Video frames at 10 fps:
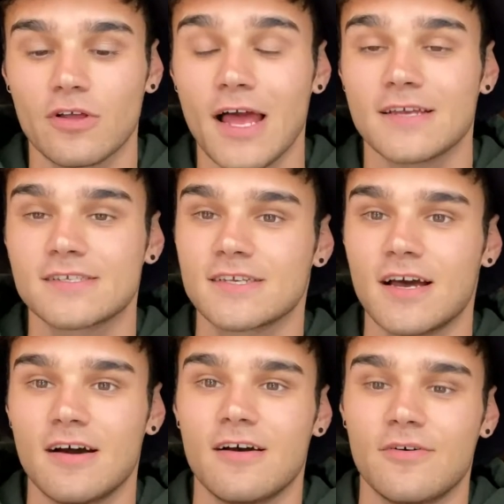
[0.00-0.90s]
glass.
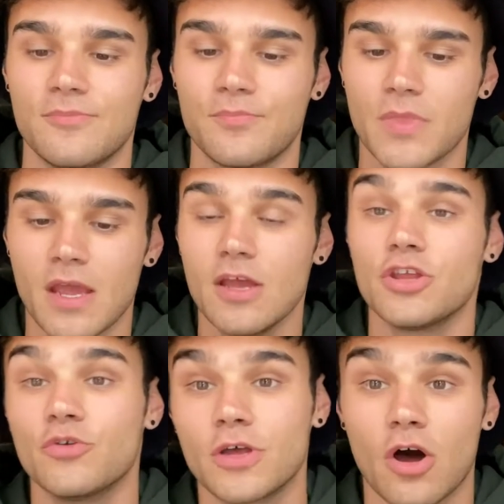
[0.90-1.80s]

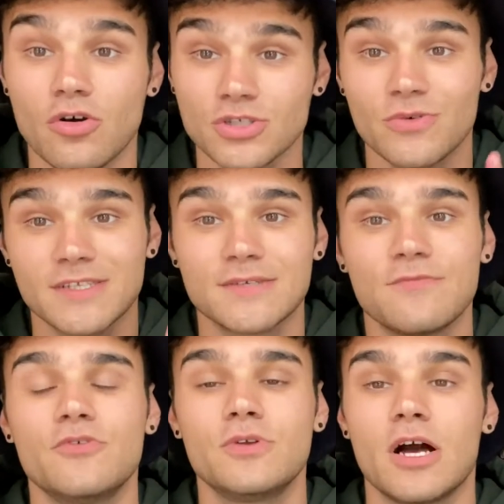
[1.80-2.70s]
You can also add some
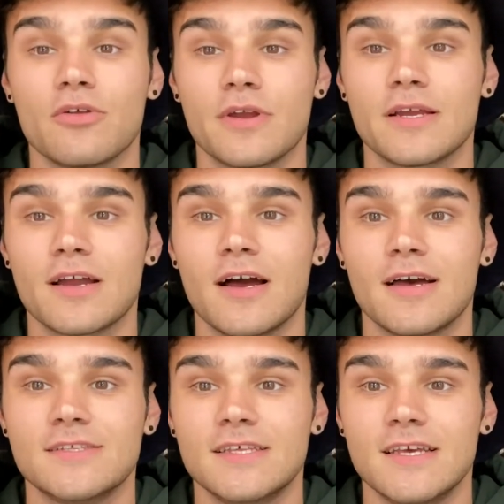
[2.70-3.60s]
food coloring
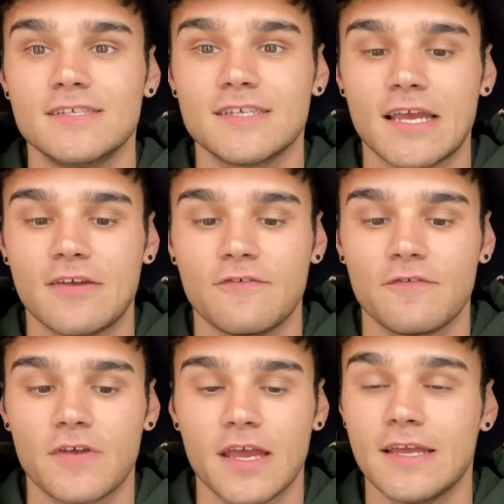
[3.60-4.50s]
to this if
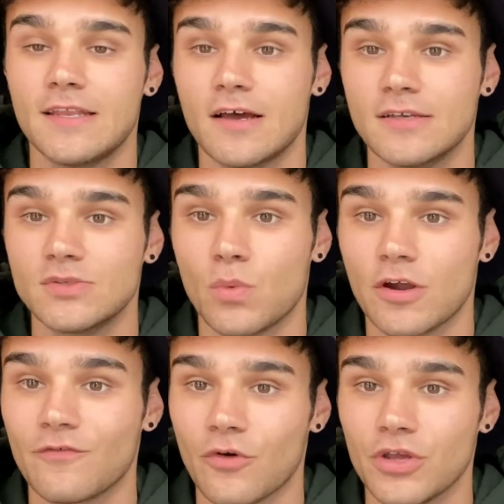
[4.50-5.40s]
it does work
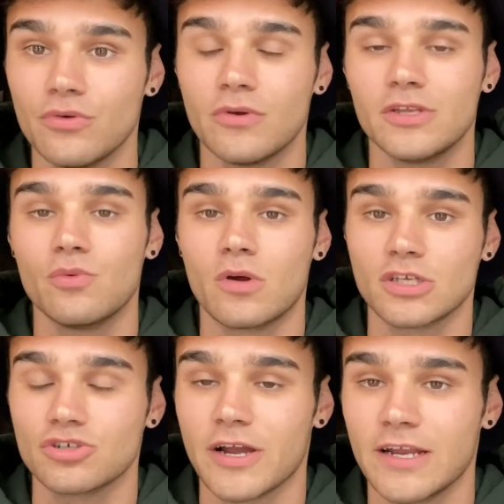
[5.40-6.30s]
for you and you want to
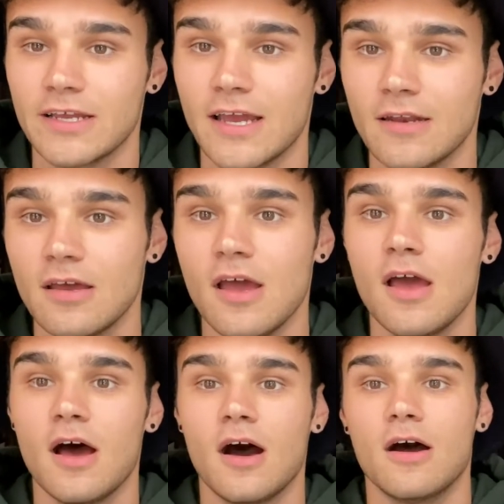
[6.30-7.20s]
try it again.
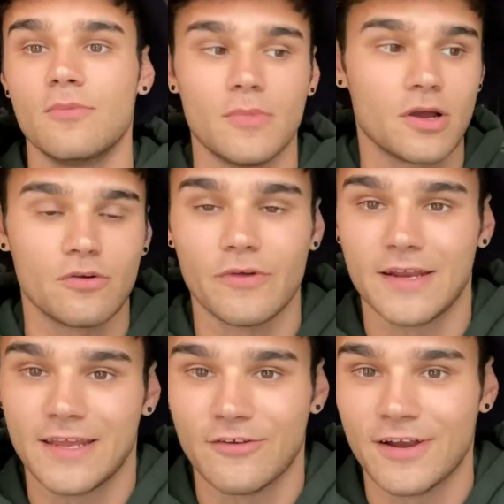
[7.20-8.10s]
Right
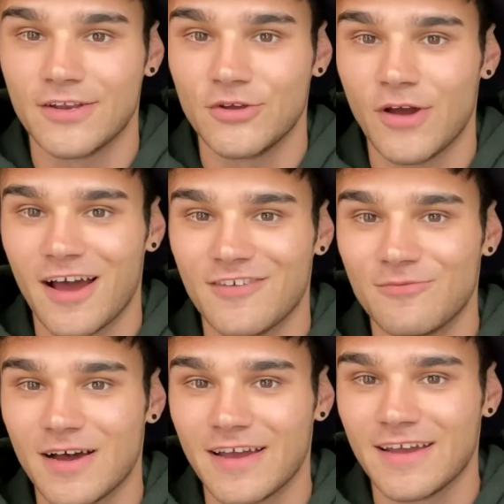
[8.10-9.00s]
here, I do have
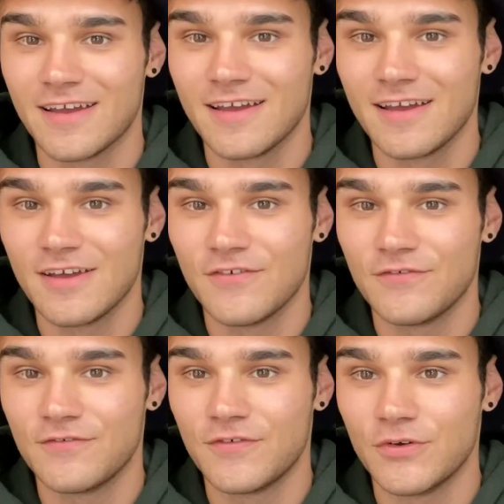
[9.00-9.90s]
my
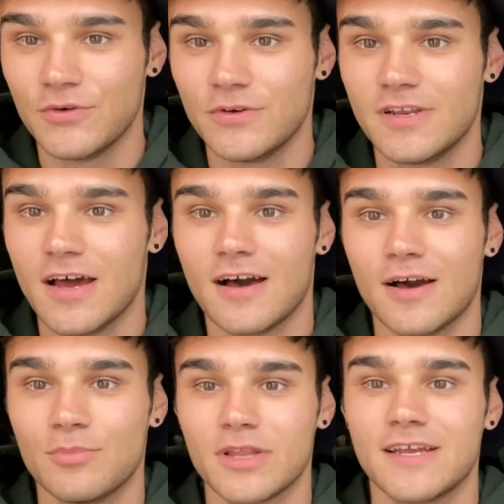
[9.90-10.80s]
food
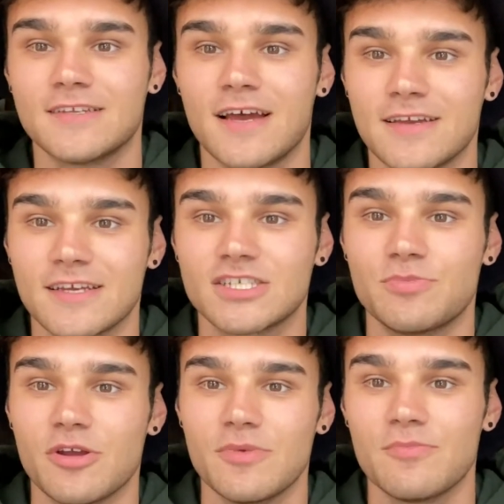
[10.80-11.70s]
plant dyeing
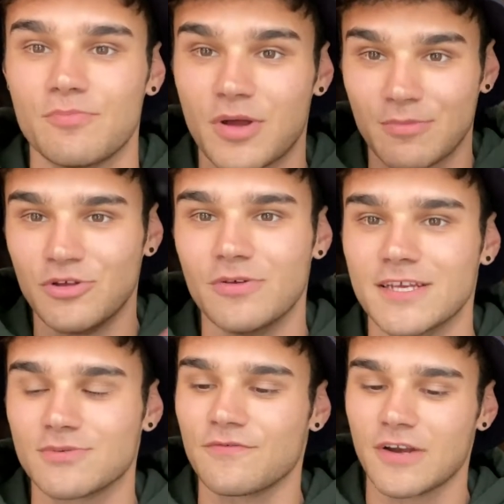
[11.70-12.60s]
experiment, but I'm doing this one for